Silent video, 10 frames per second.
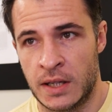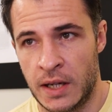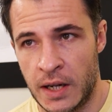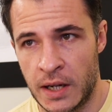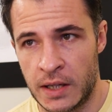
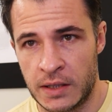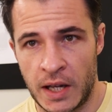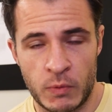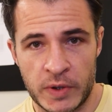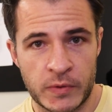and
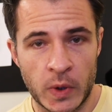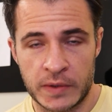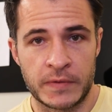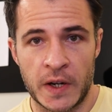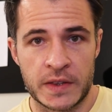that we've
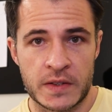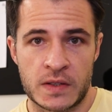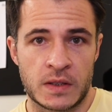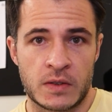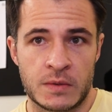quantified this
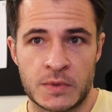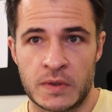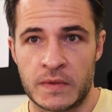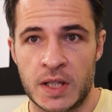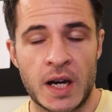in terms
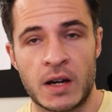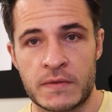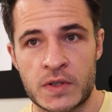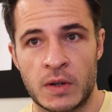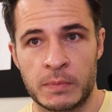of the
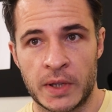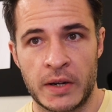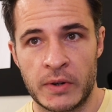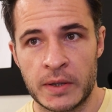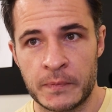out-of-sample
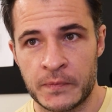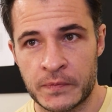error.